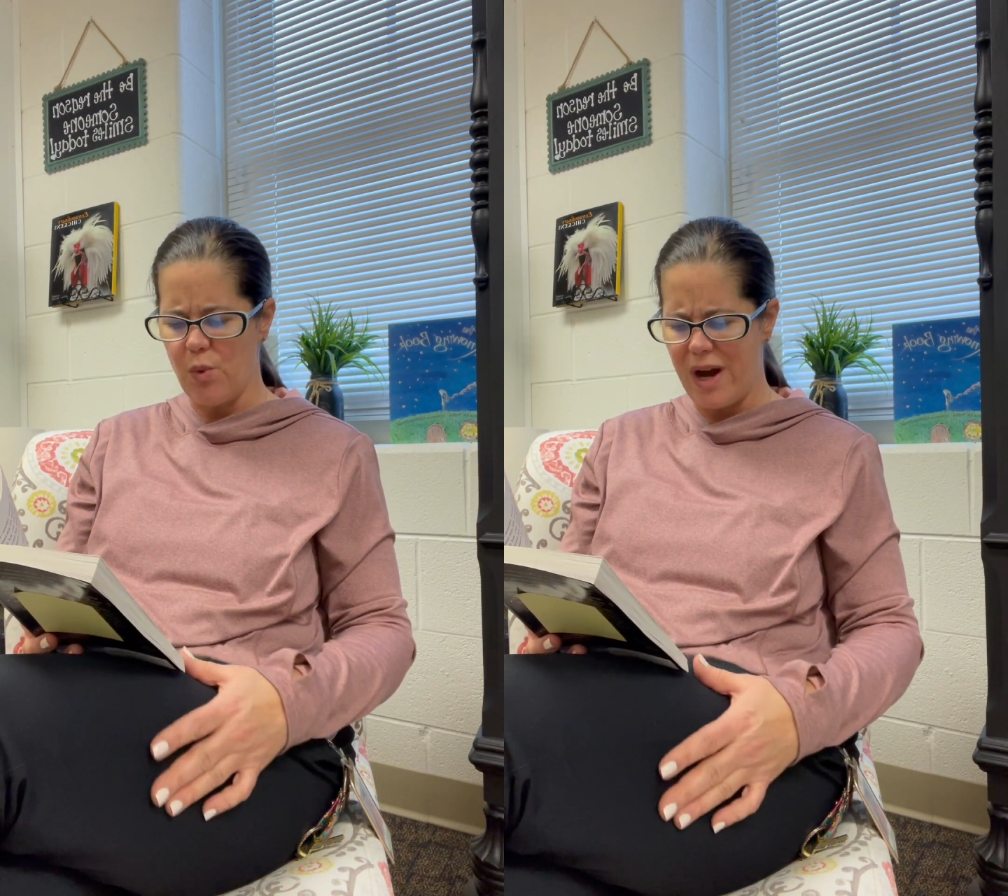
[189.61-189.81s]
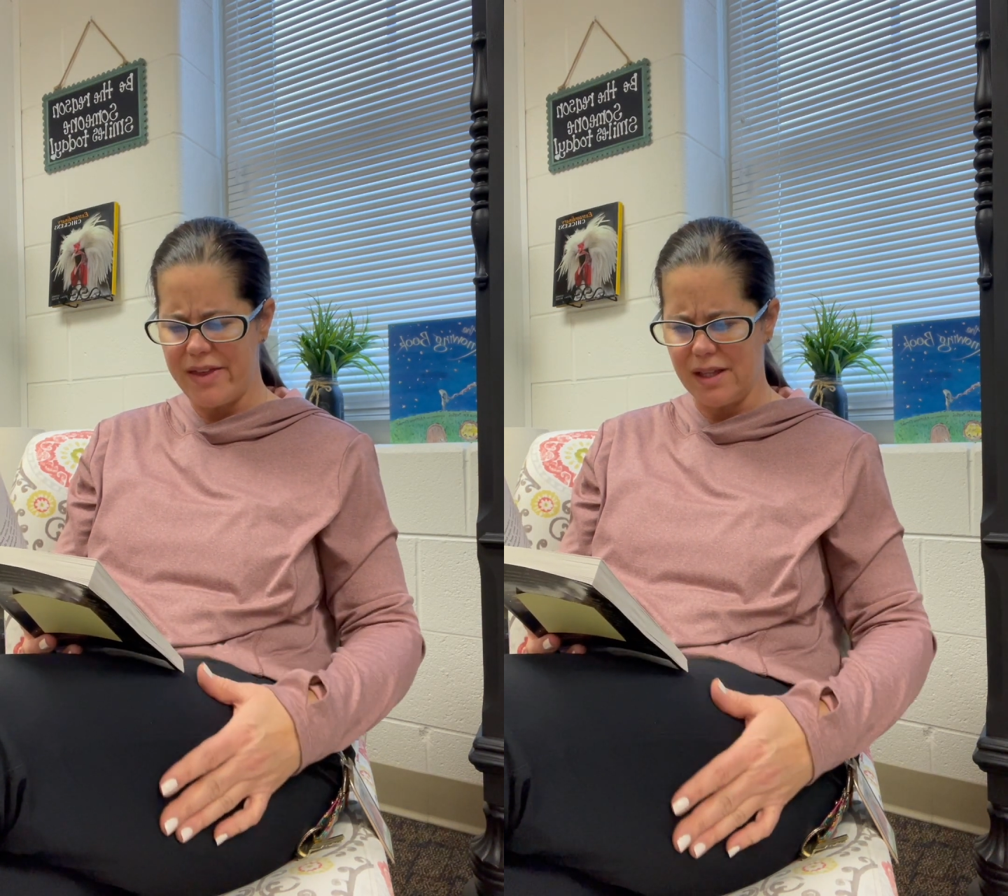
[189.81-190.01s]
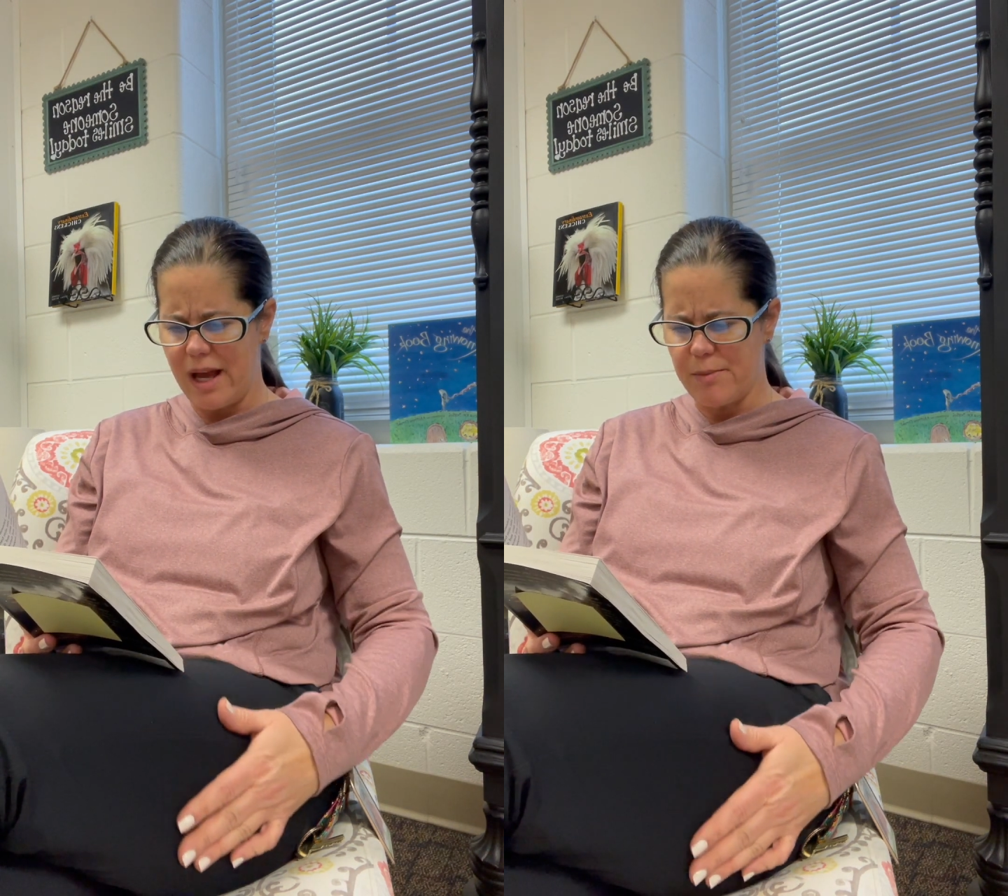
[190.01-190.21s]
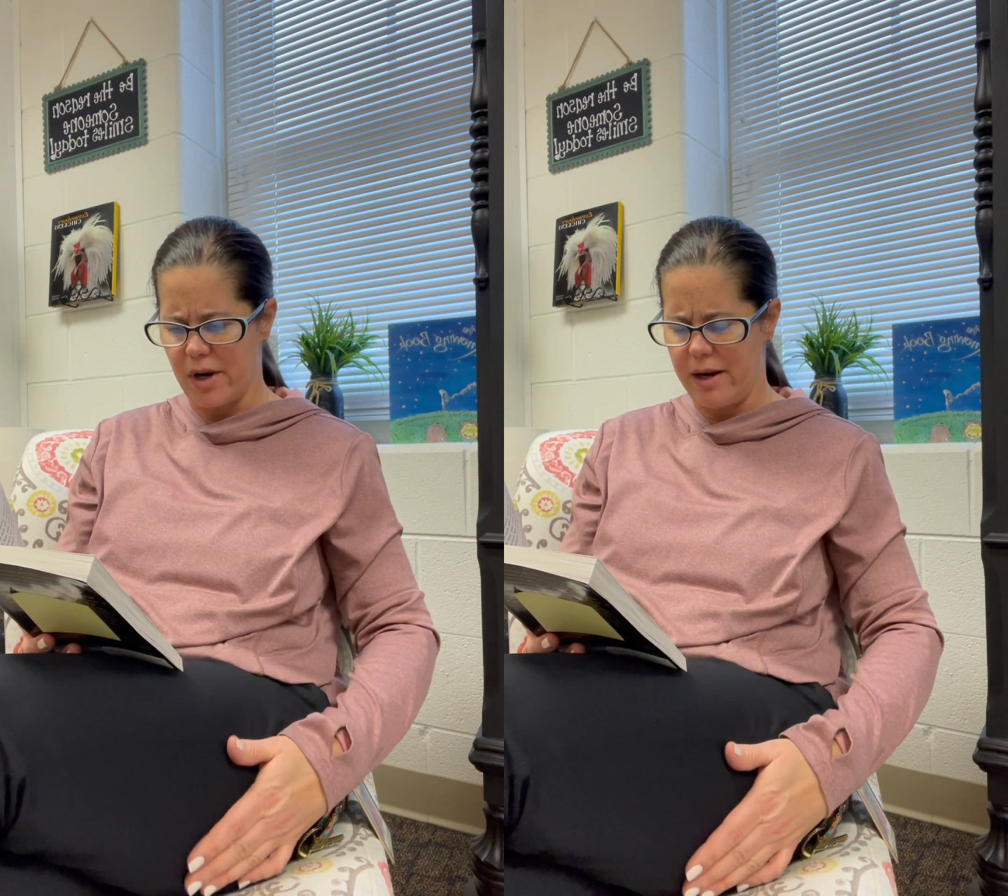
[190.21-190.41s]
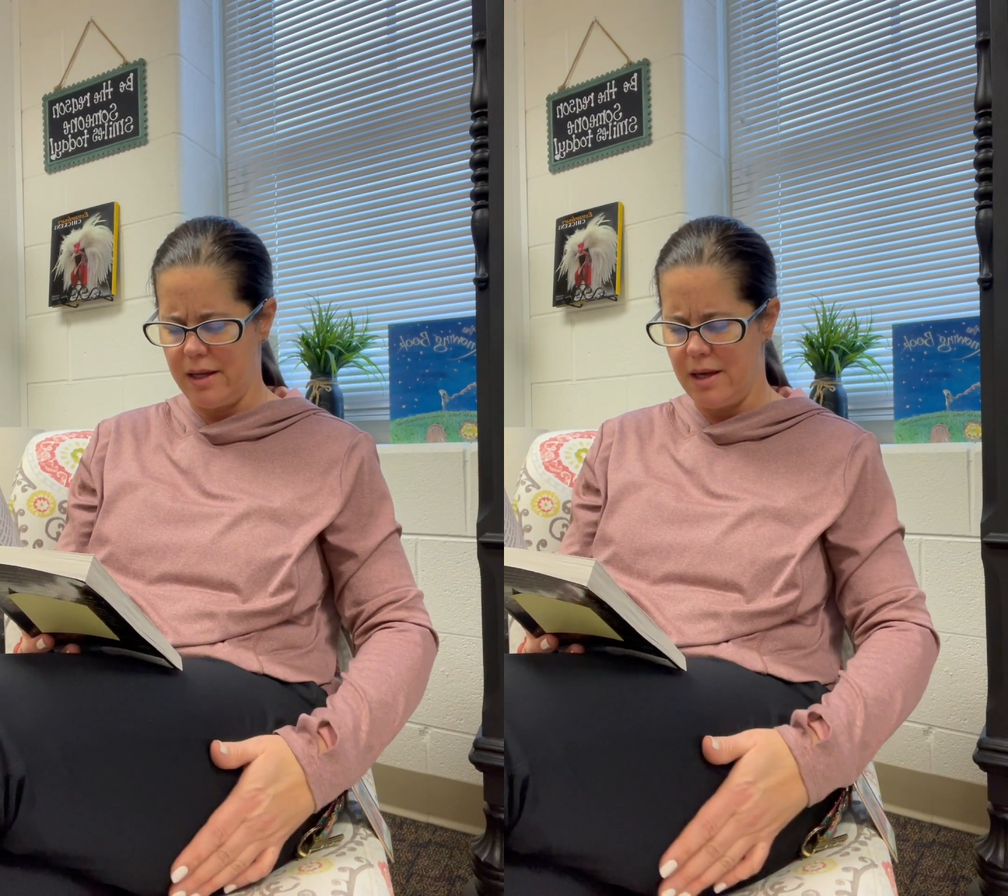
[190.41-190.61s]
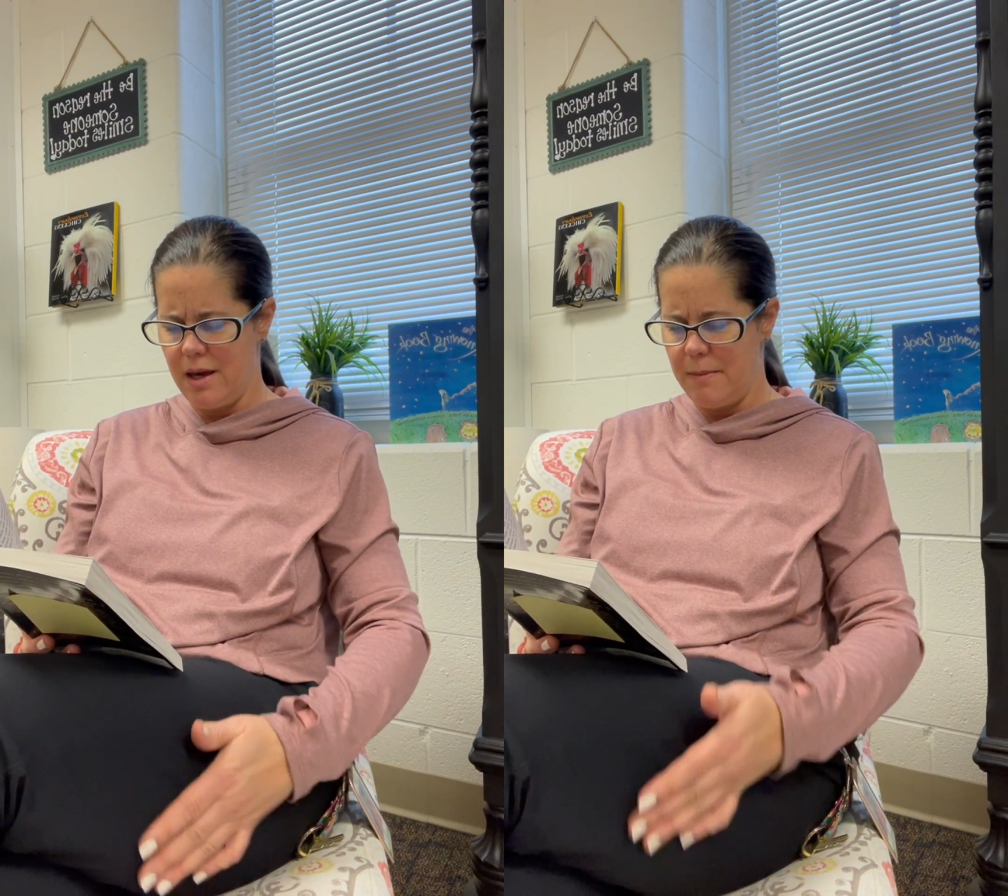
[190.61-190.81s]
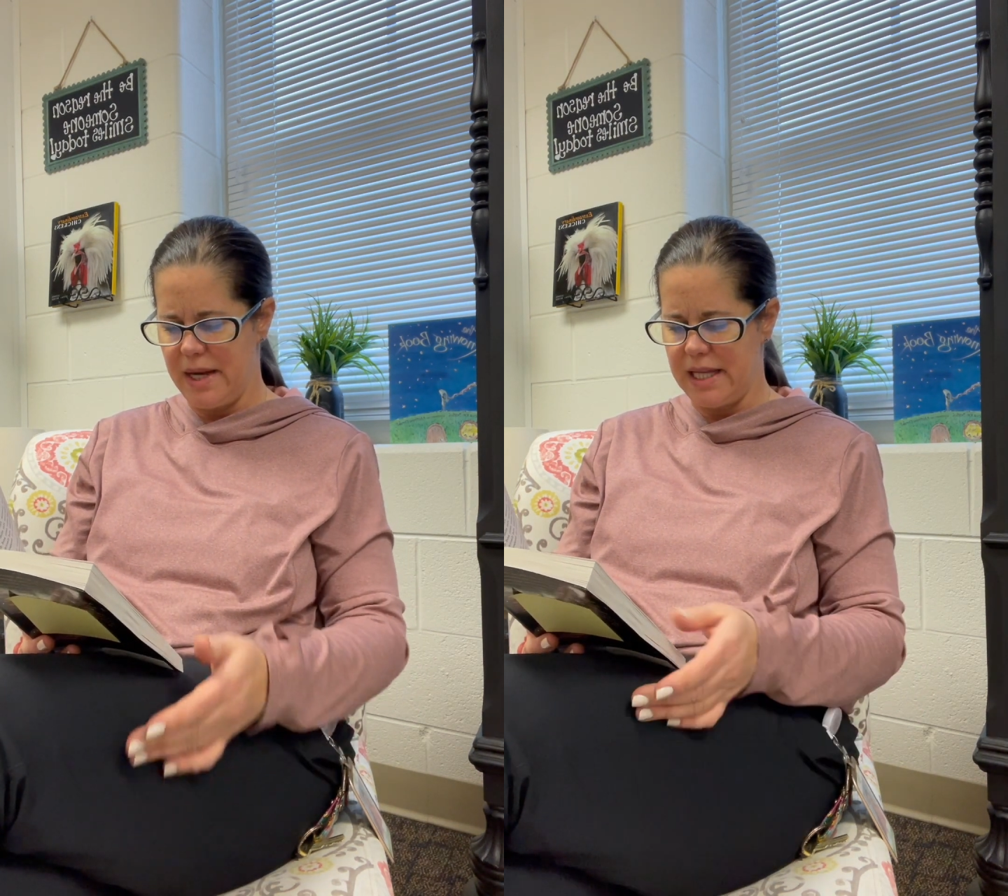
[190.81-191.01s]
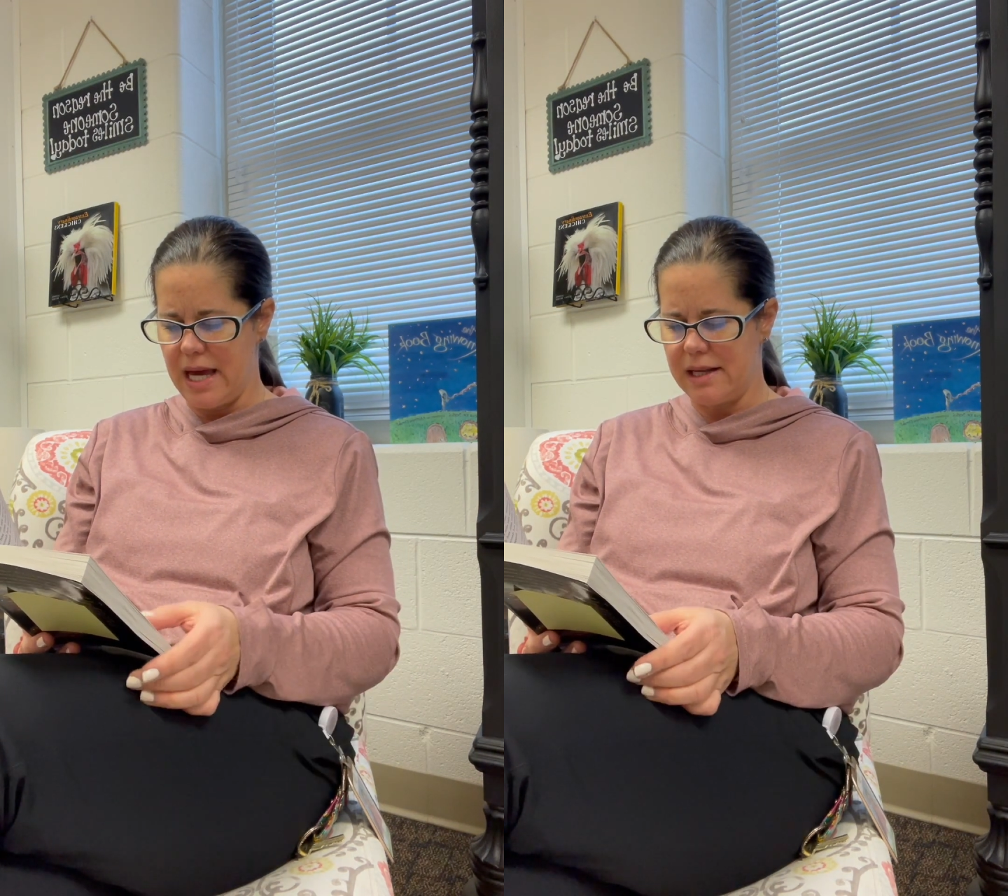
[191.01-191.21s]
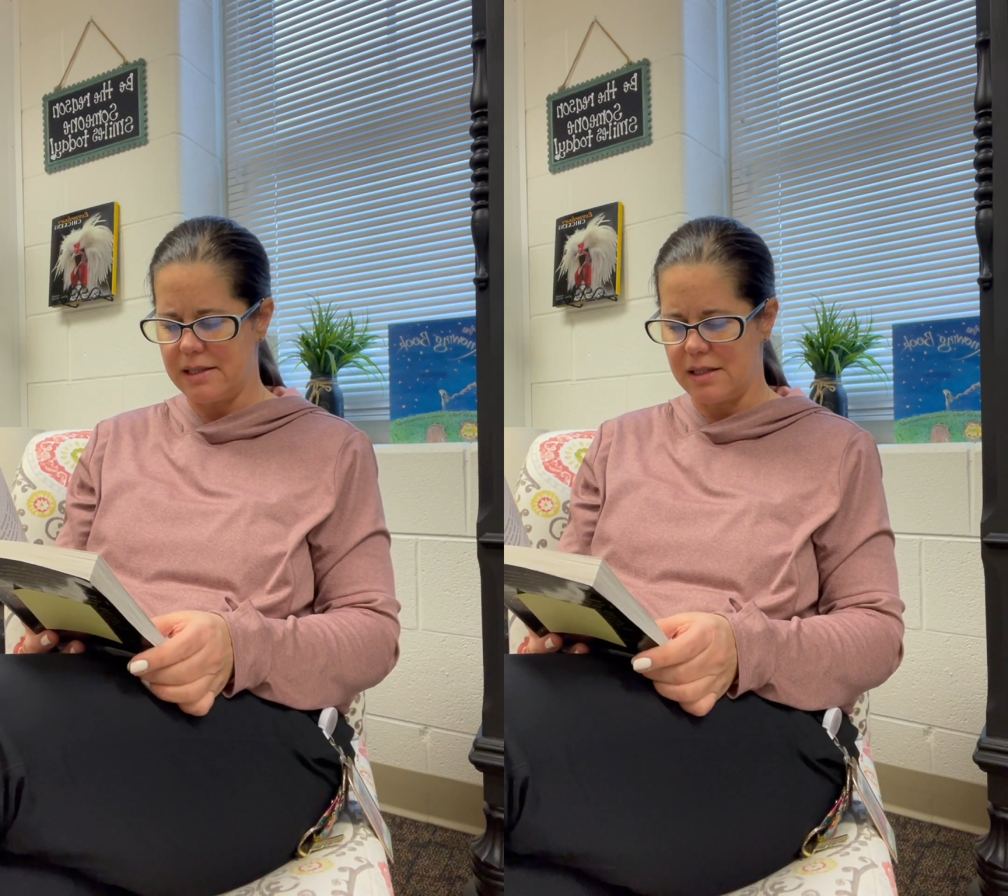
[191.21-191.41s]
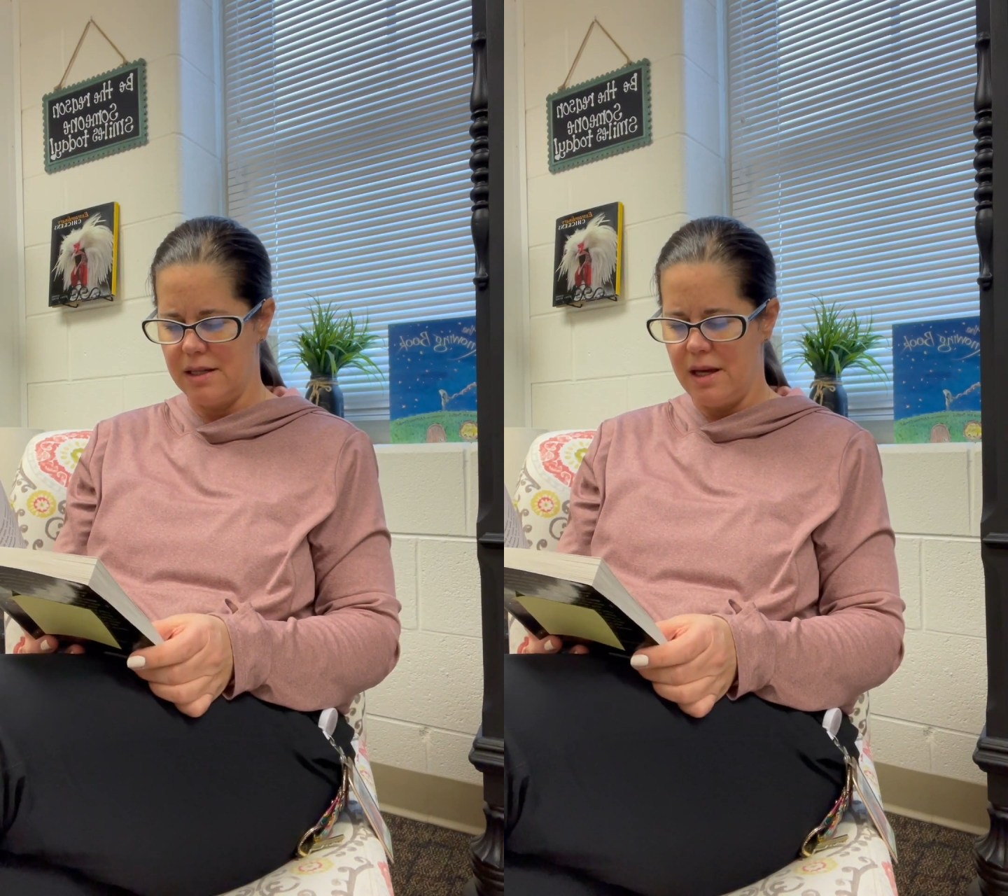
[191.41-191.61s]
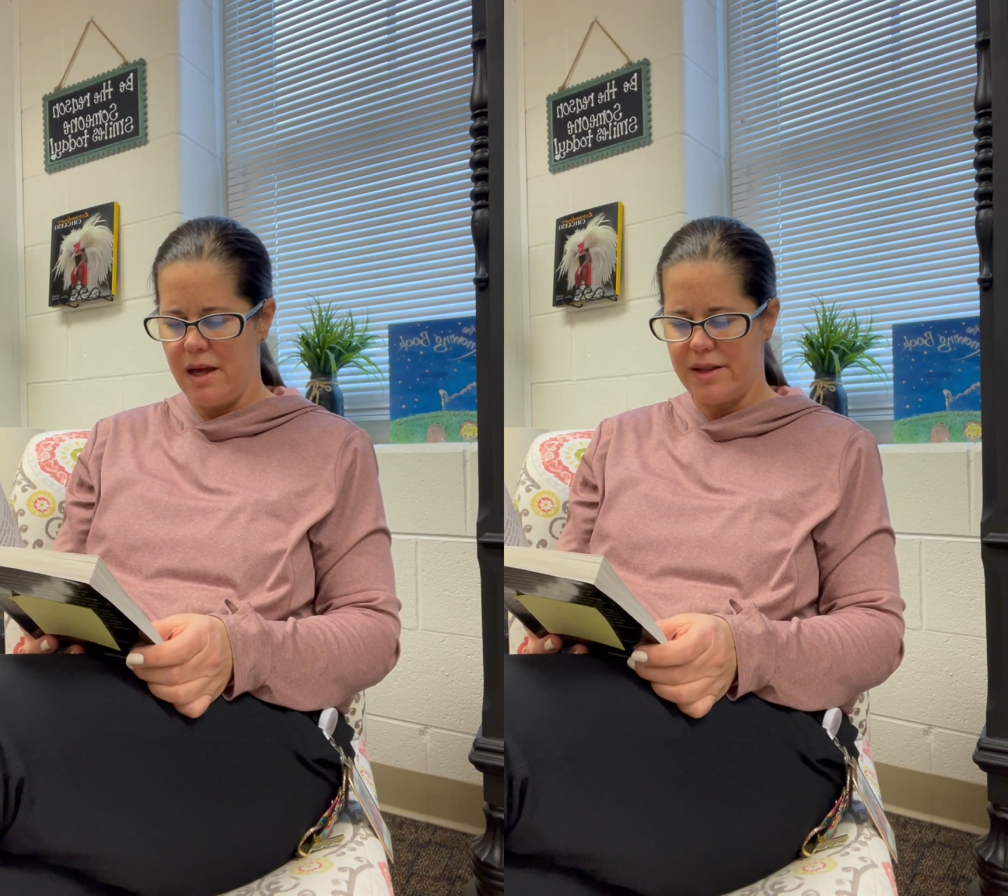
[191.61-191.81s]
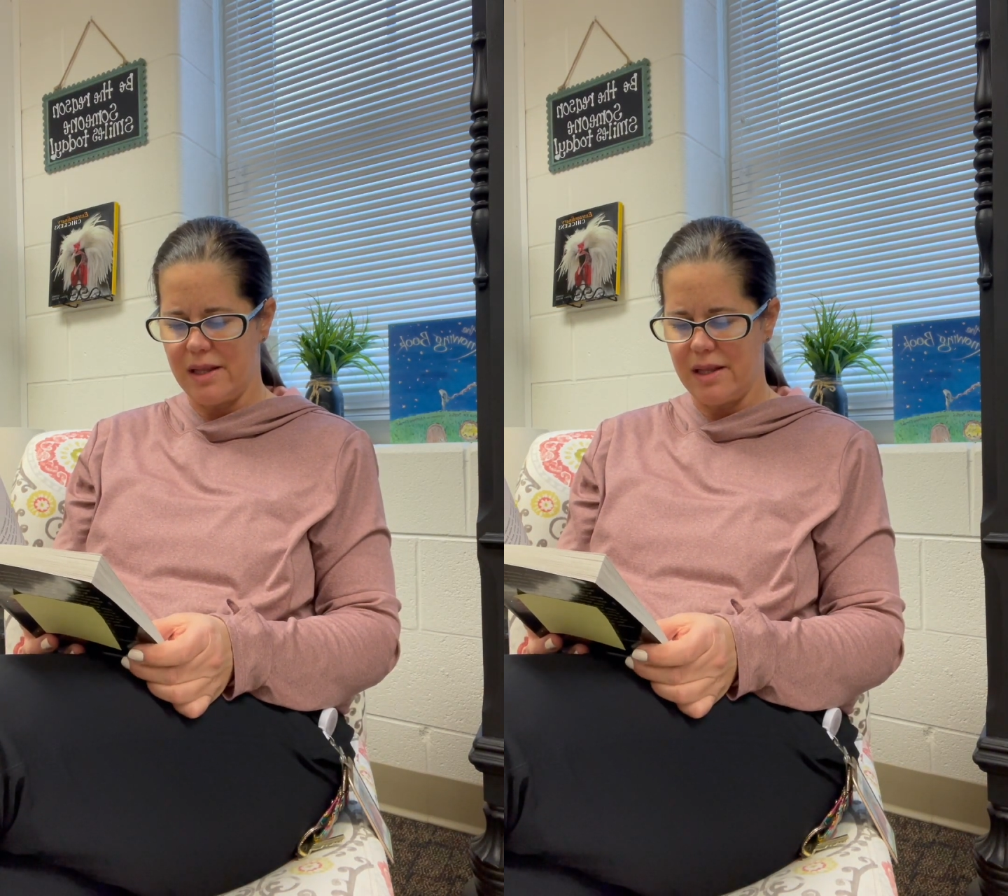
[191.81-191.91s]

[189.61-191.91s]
"Why the library?" Benny asked. "The